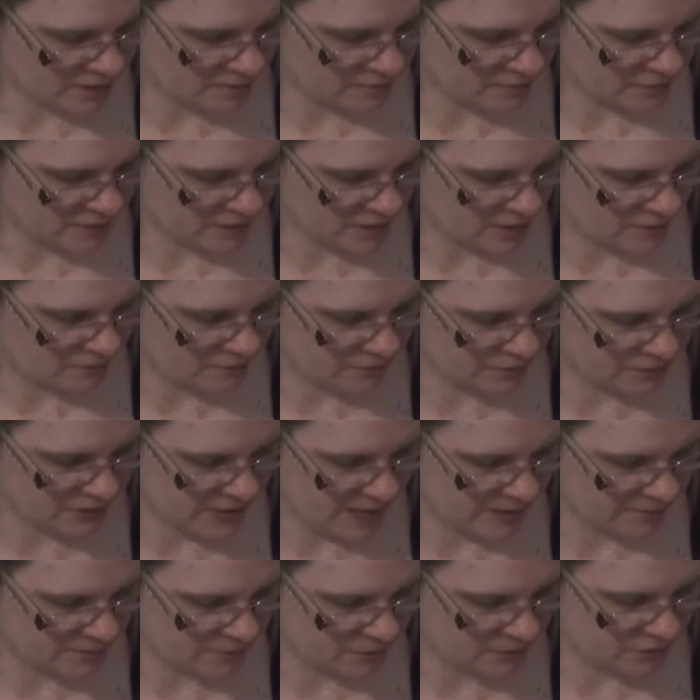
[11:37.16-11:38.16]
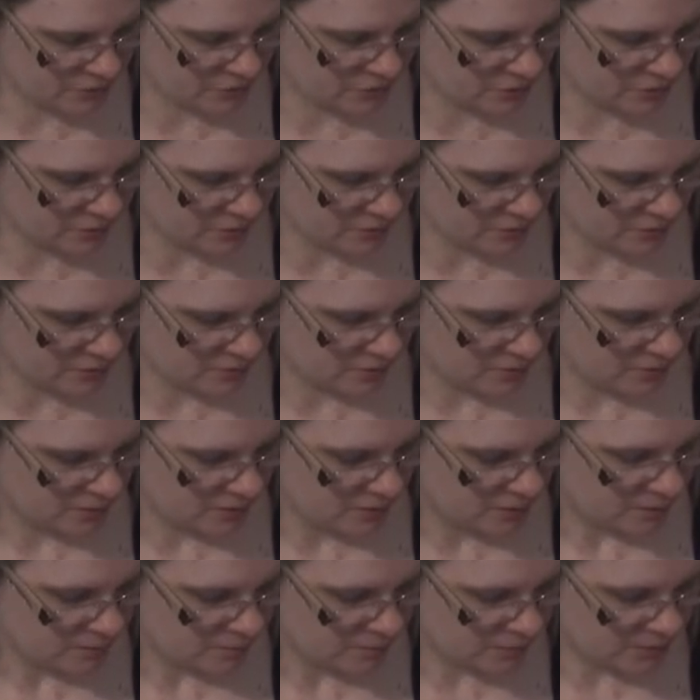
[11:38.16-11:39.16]
himself was apt and true.
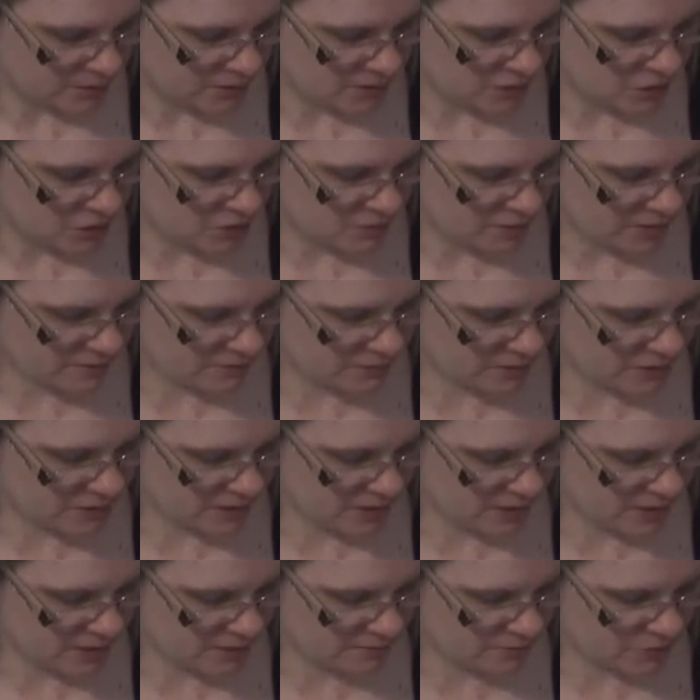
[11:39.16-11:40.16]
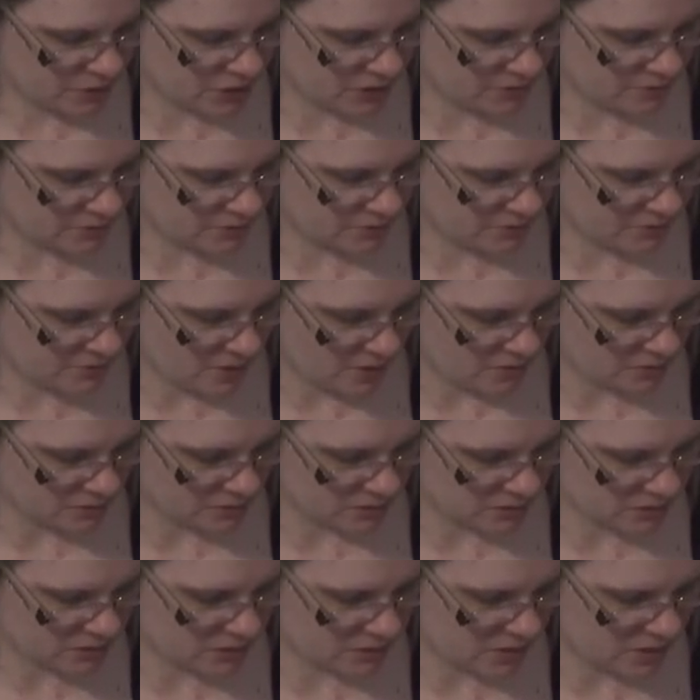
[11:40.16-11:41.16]
But did you ever tell him she was
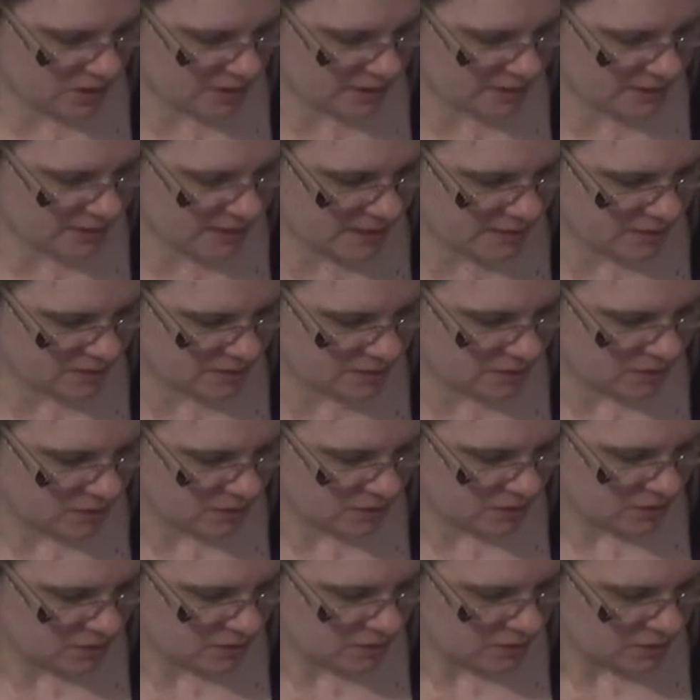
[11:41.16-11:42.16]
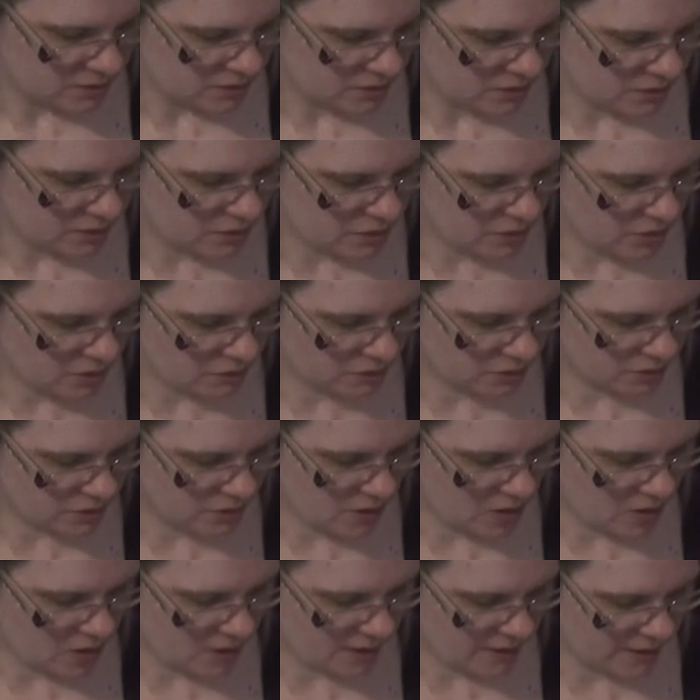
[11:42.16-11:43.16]
false? I did. You told a
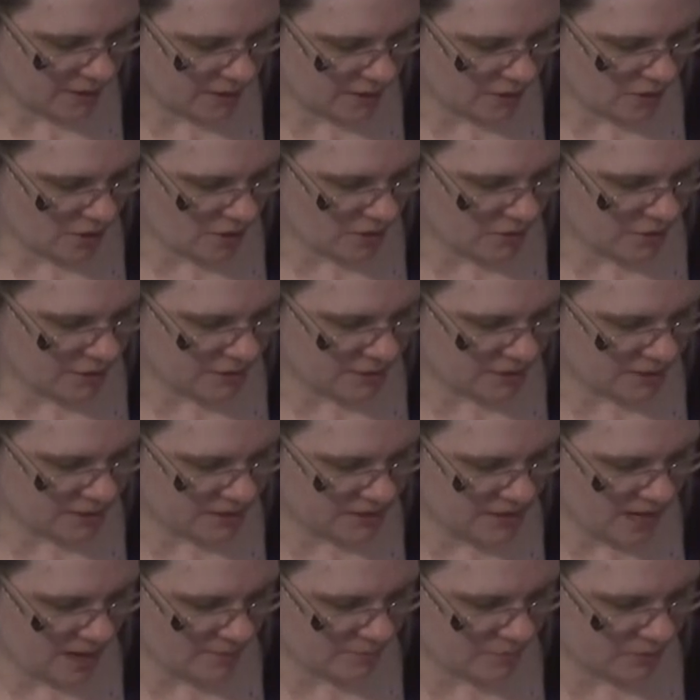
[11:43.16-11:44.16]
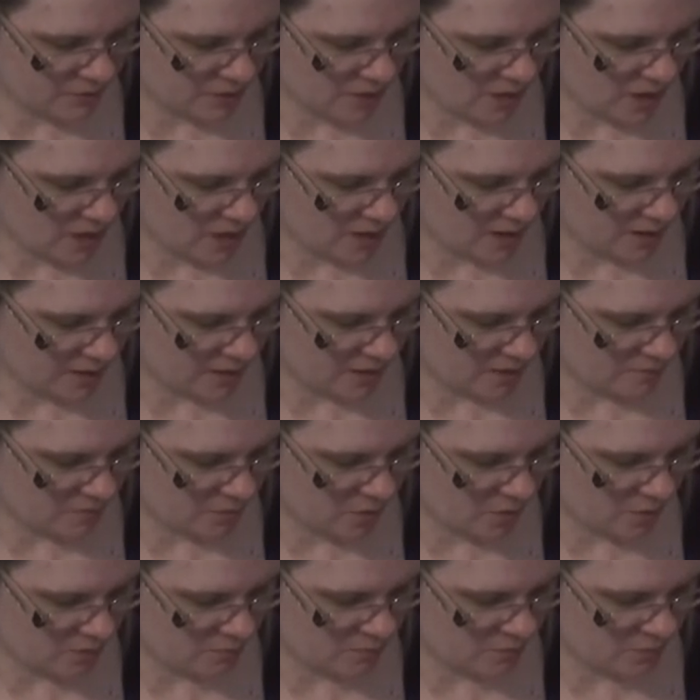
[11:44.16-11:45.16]
lie, an odious damned lie,
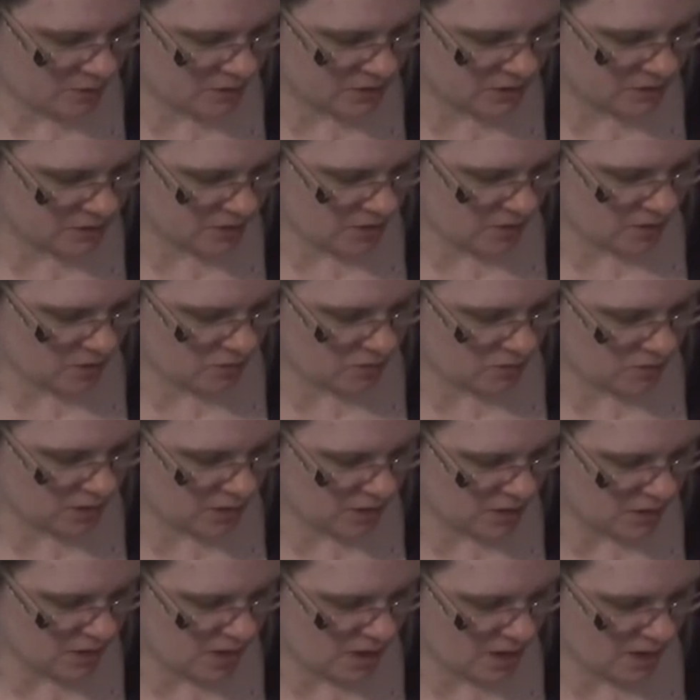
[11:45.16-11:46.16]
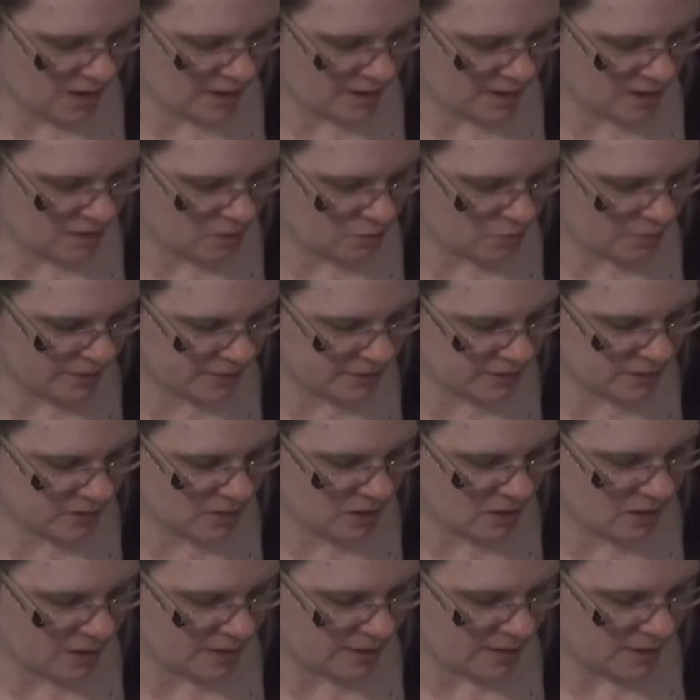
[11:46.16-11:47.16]
upon my soul a lie, a wicked
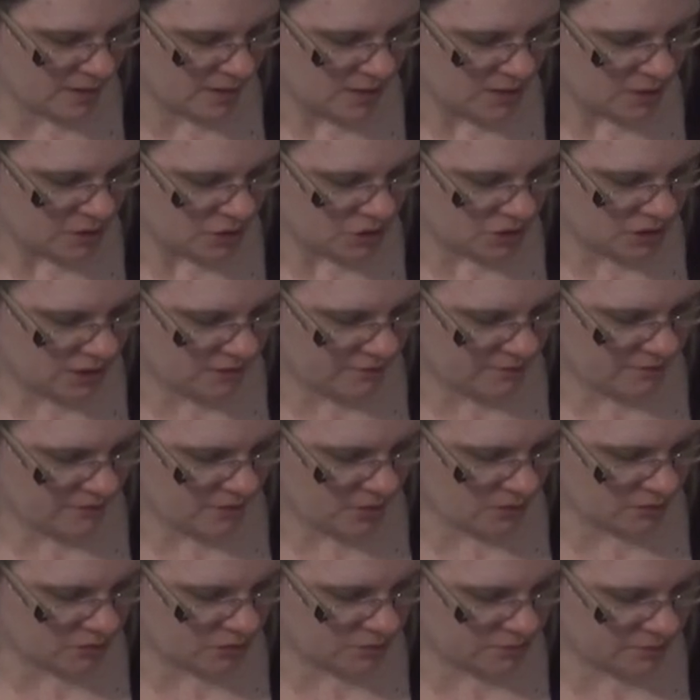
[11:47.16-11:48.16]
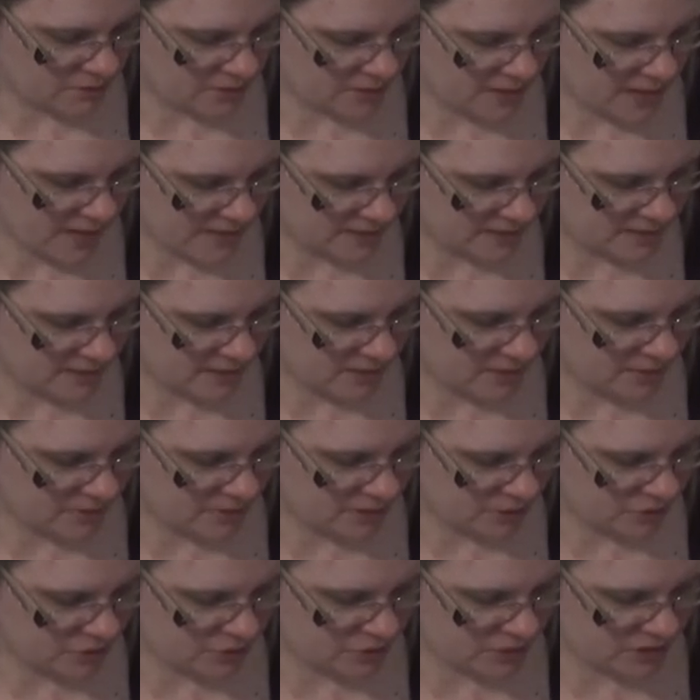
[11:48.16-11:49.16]
lie. She false with Cassio,
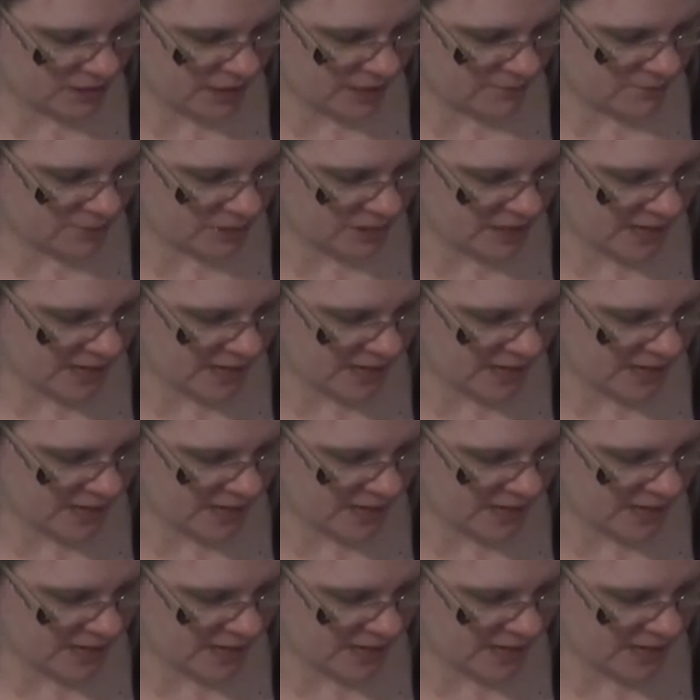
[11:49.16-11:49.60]
did you say with